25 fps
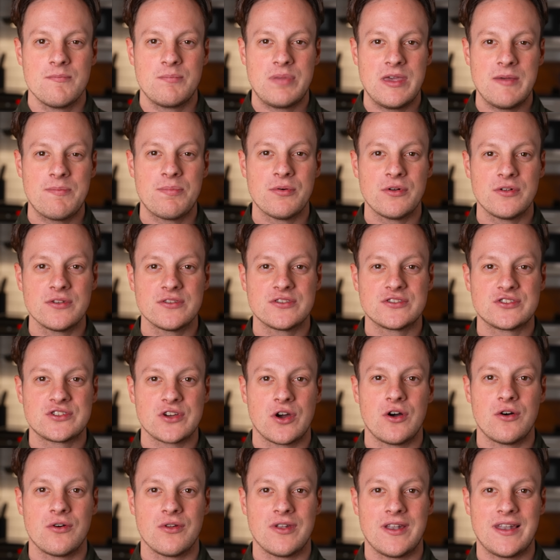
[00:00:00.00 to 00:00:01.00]
People
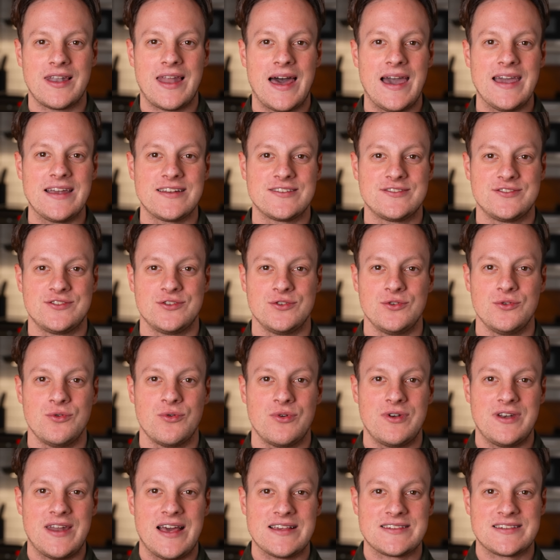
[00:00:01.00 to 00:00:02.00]
don't like
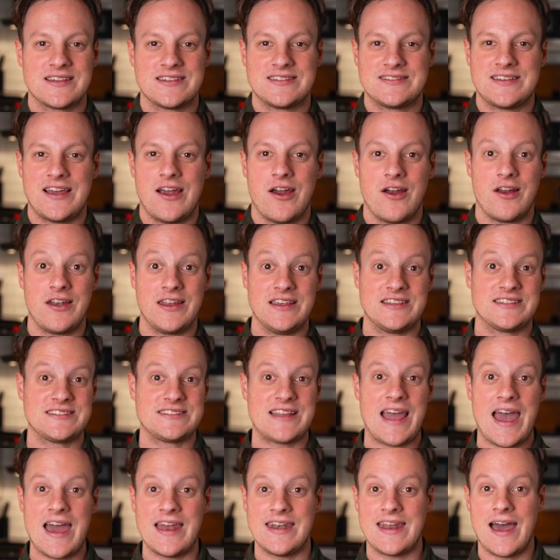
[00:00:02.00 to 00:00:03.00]
to necessarily
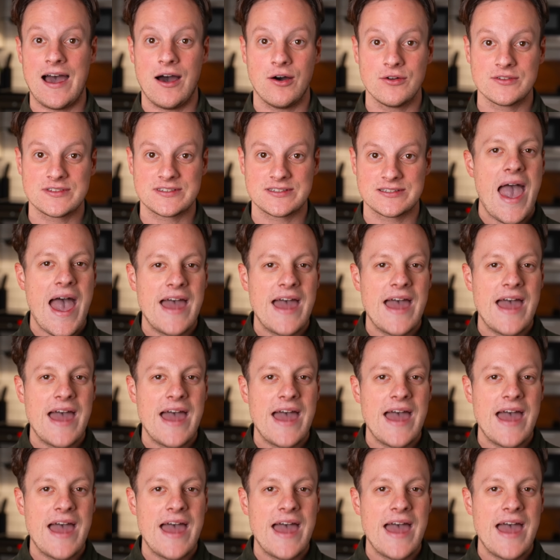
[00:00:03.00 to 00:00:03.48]
stand out.